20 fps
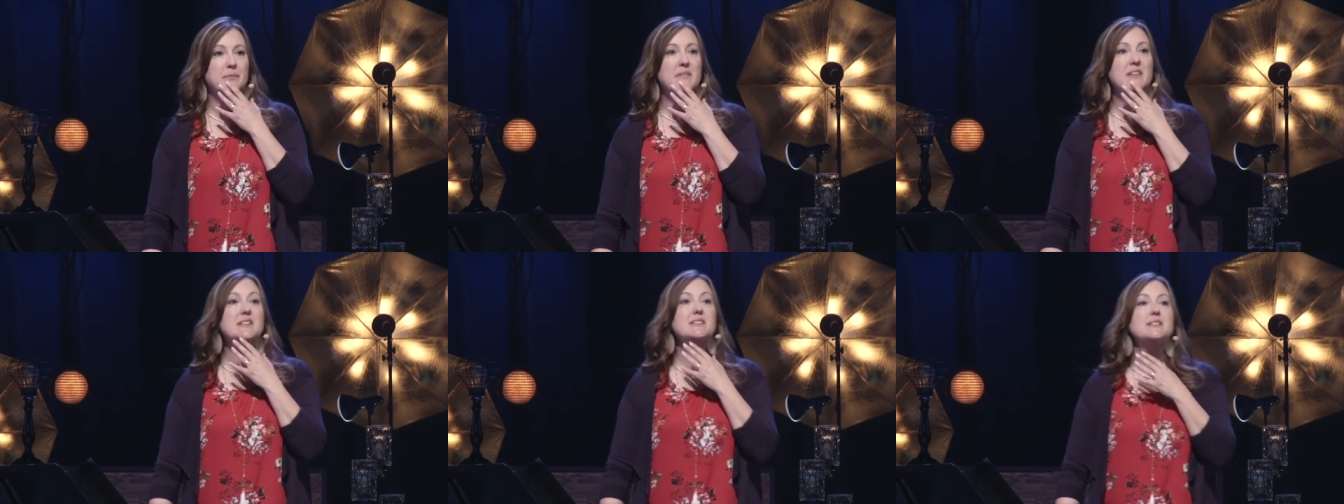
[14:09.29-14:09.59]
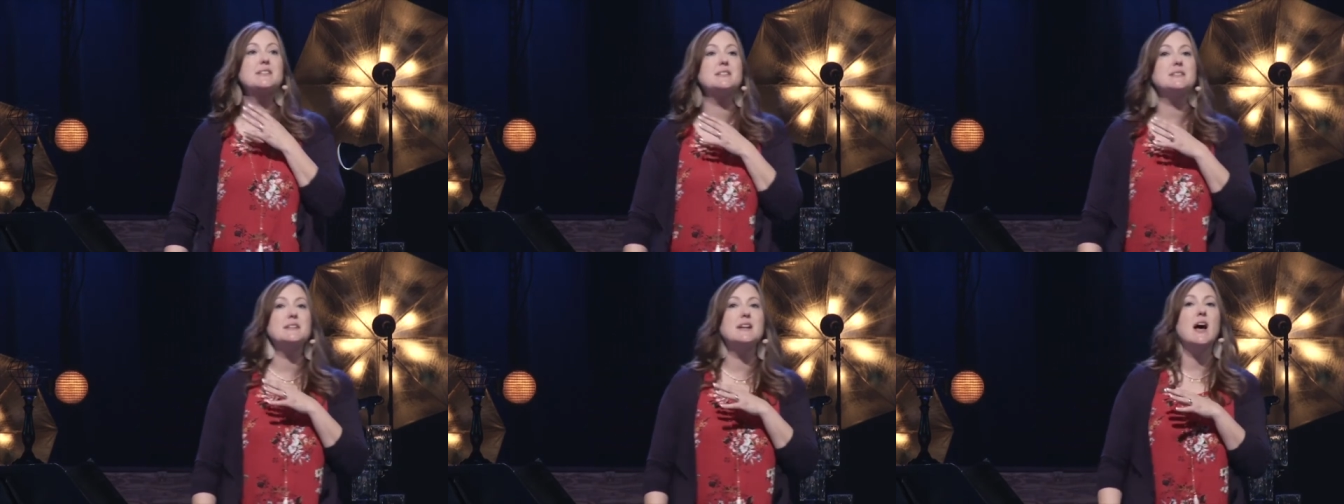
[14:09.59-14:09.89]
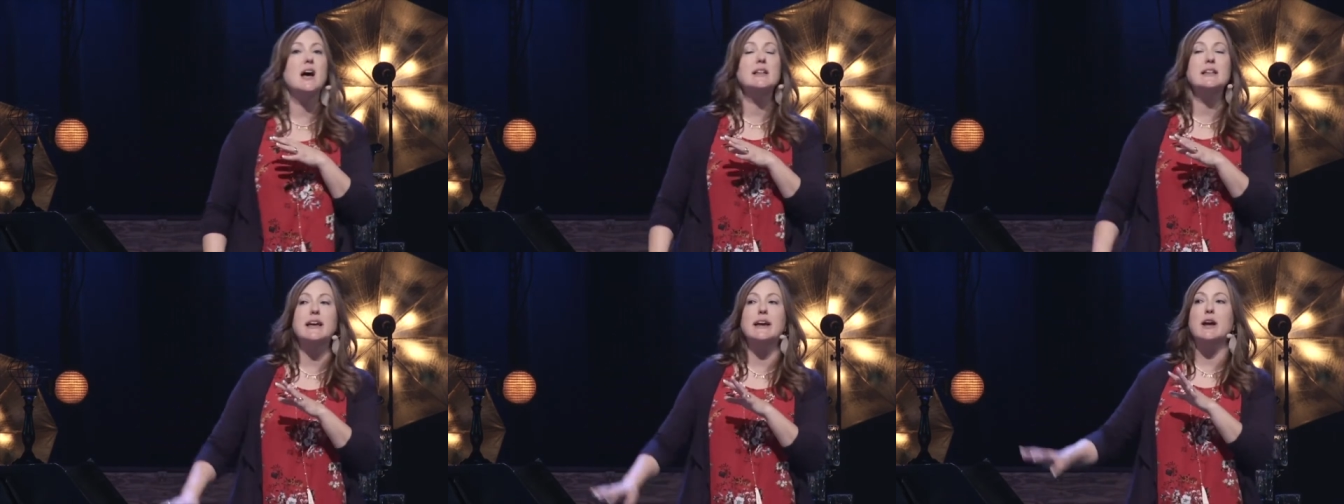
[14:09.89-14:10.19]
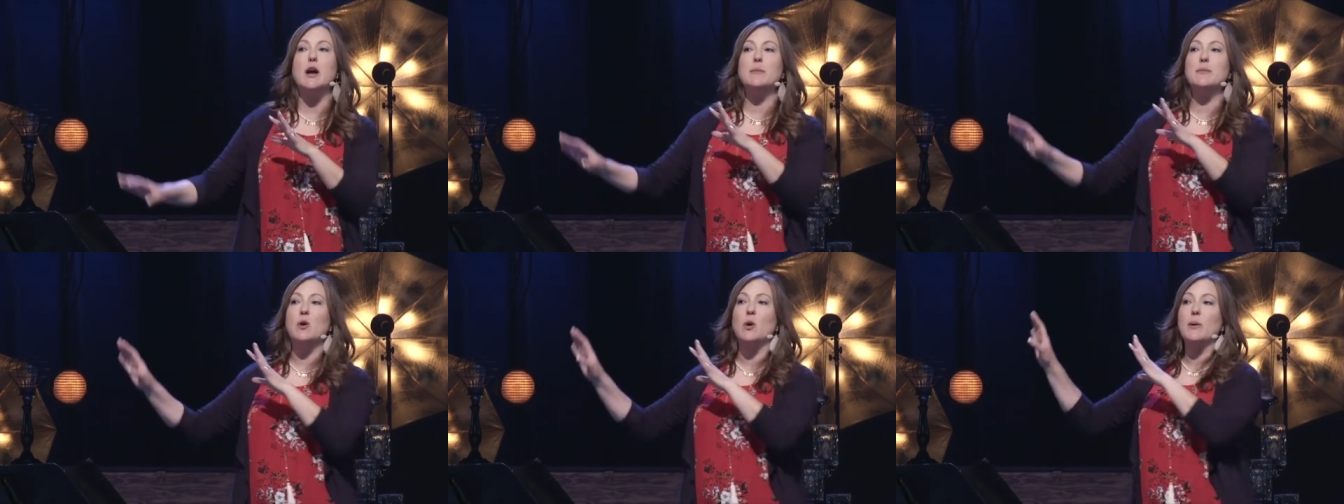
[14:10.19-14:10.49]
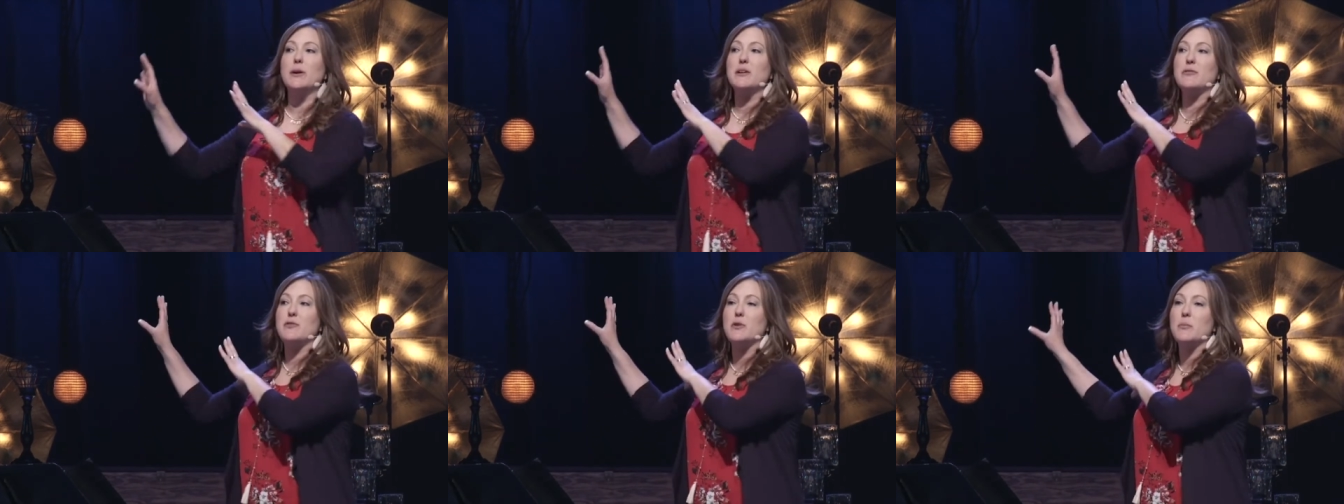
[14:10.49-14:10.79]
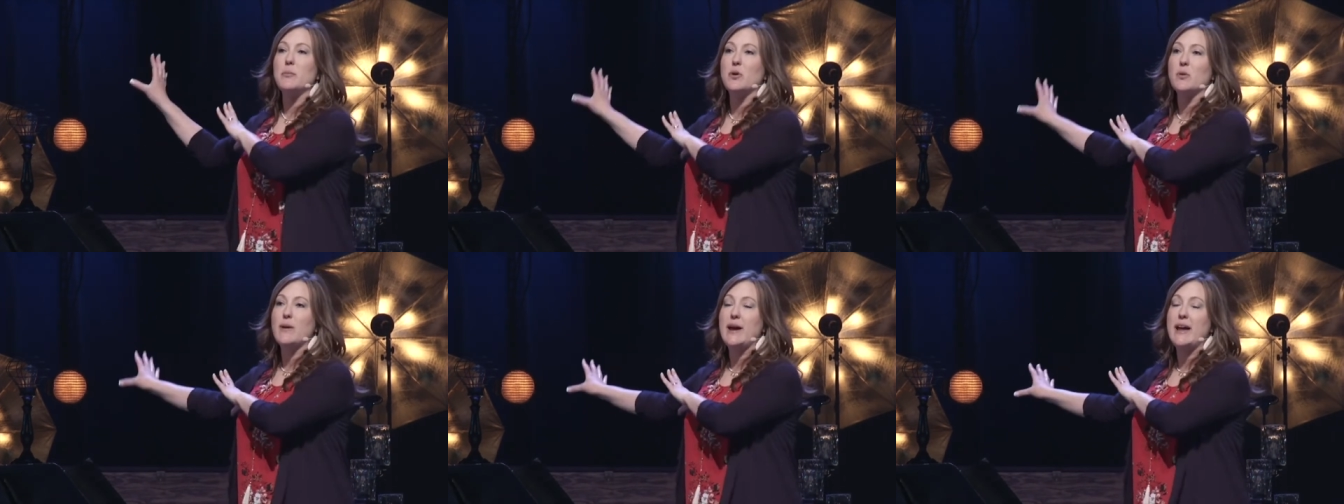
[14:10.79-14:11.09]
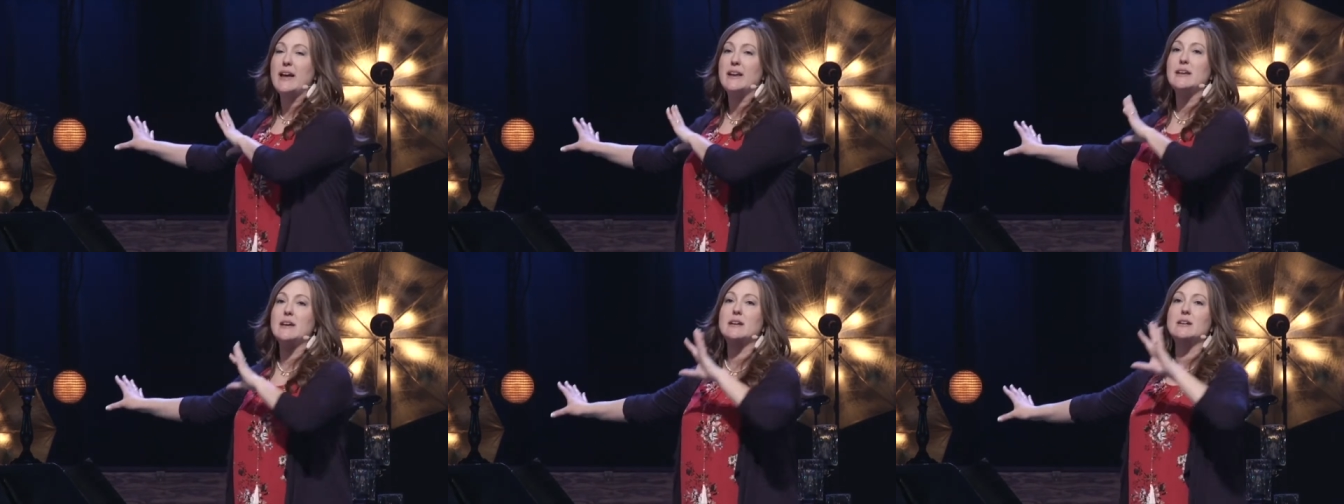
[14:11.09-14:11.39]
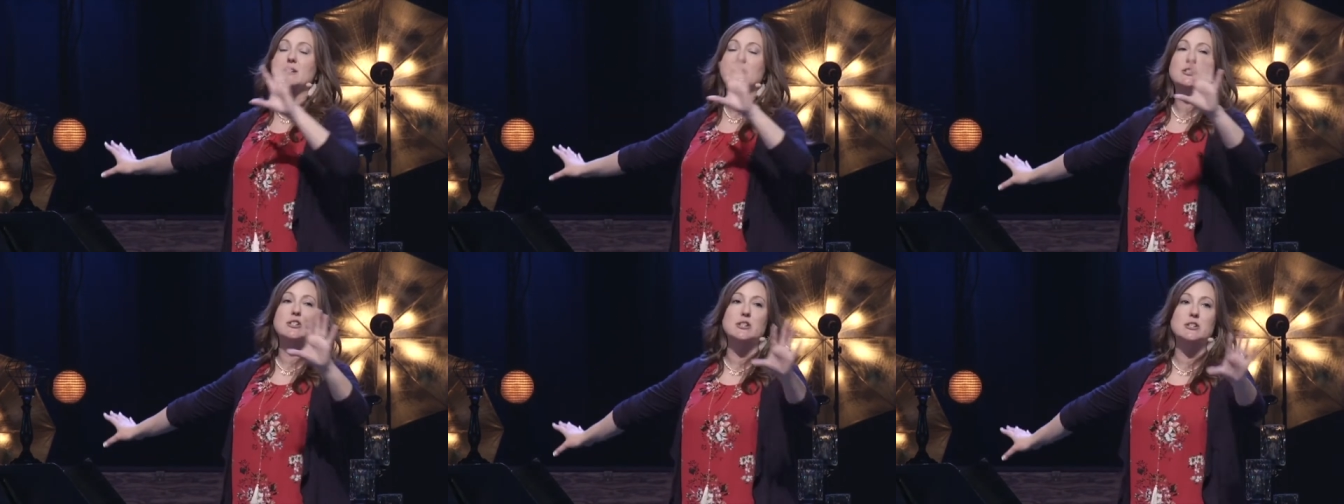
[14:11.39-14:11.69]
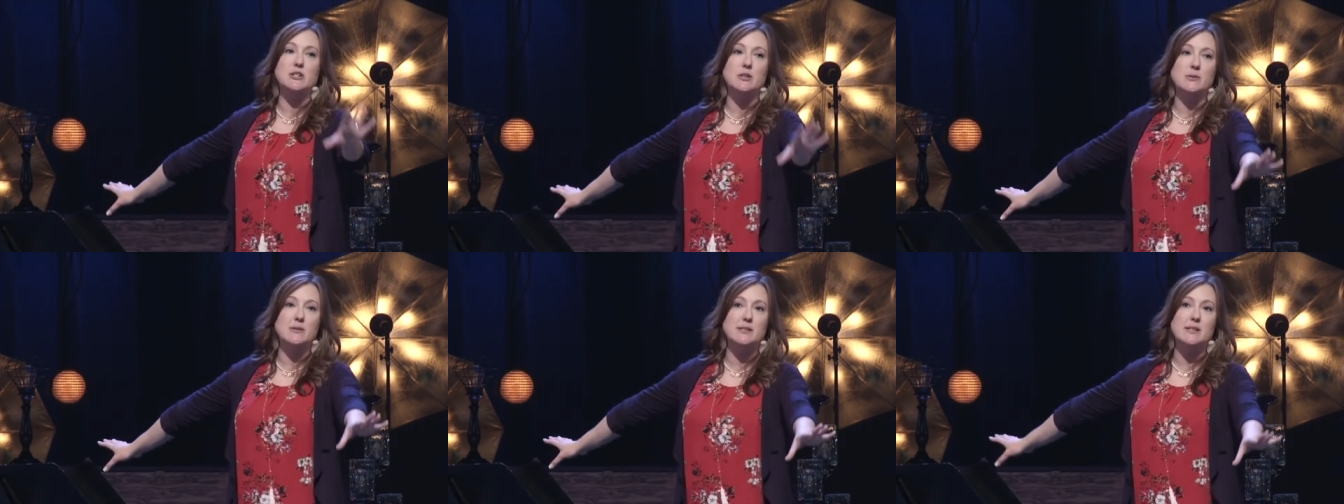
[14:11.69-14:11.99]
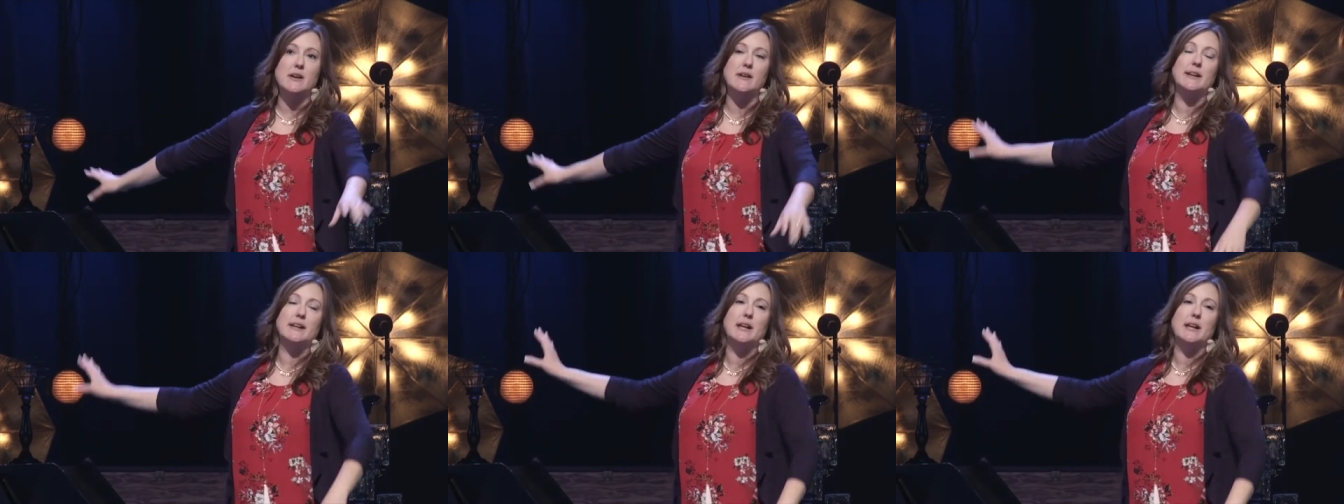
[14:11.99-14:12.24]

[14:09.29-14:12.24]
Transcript: This is not like I'm going from Marana to Tucson.